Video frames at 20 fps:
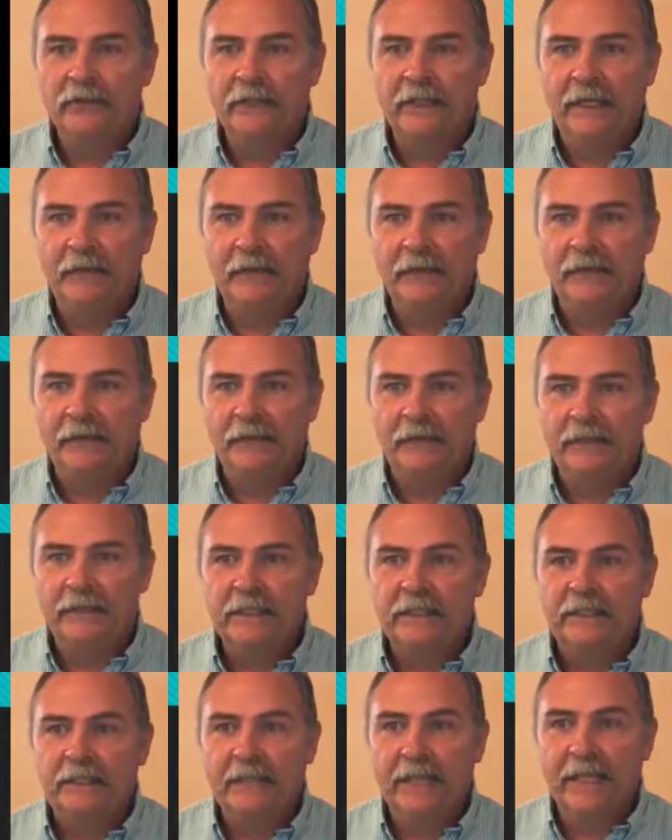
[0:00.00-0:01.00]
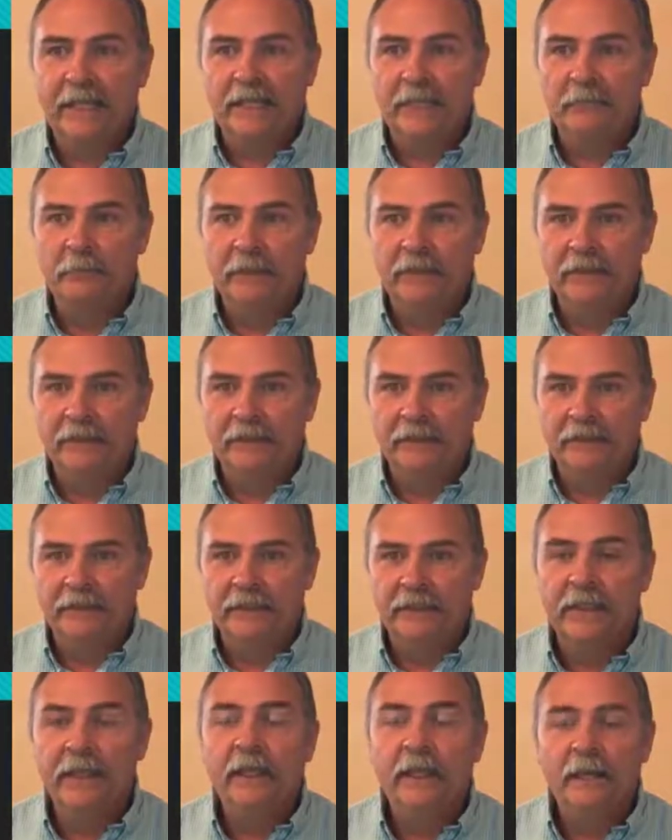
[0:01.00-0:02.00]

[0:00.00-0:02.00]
characteristics, and abilities.